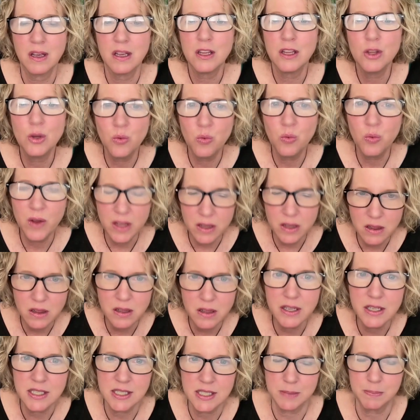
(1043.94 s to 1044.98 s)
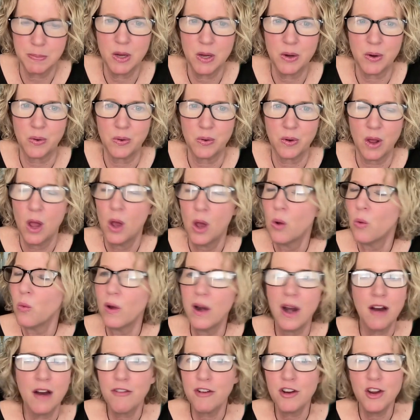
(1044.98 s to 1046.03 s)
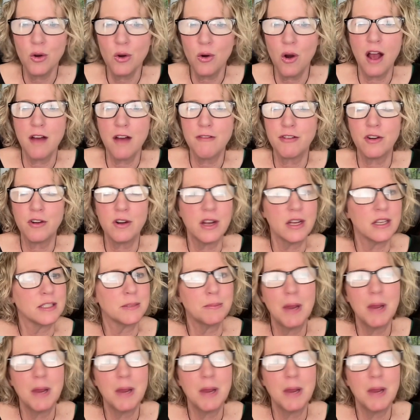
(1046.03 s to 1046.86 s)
You will explode. Whatever your offer is,